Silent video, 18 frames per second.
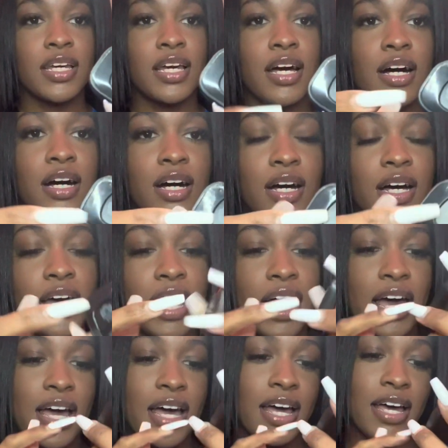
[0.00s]

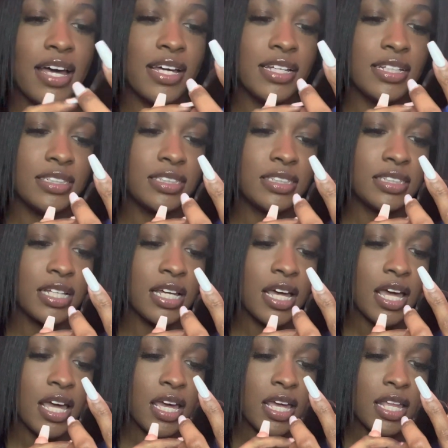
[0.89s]
Has
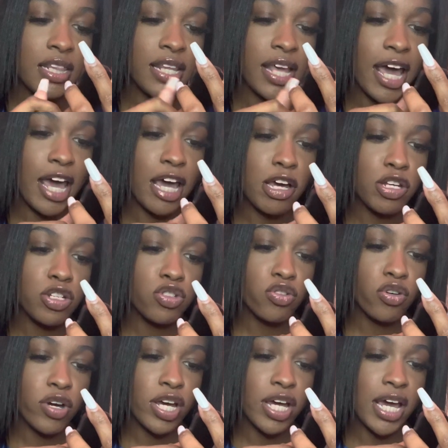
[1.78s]
the
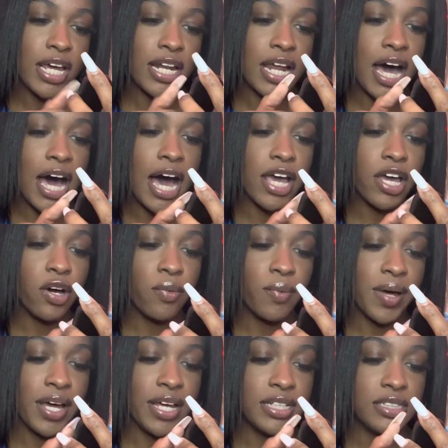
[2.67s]
Android and the
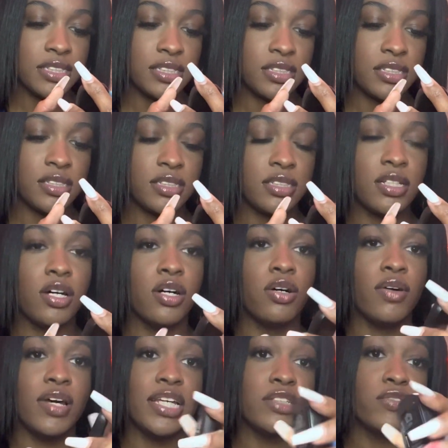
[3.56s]
iOS.
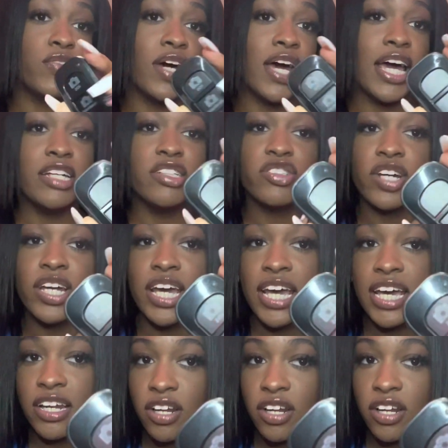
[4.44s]
So it's for Android and